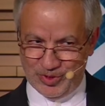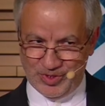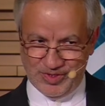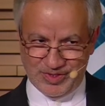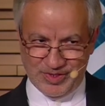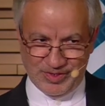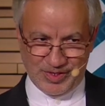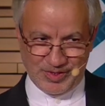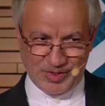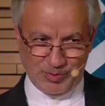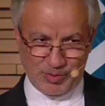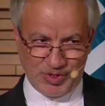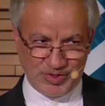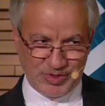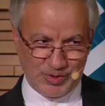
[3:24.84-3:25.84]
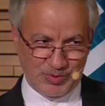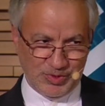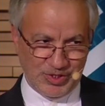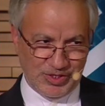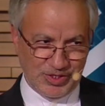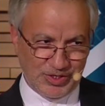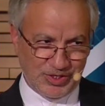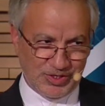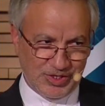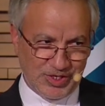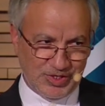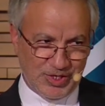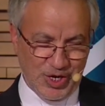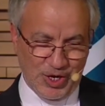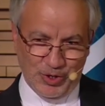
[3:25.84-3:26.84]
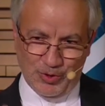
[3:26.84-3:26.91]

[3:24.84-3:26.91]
for instance, as a Muslim reading the text,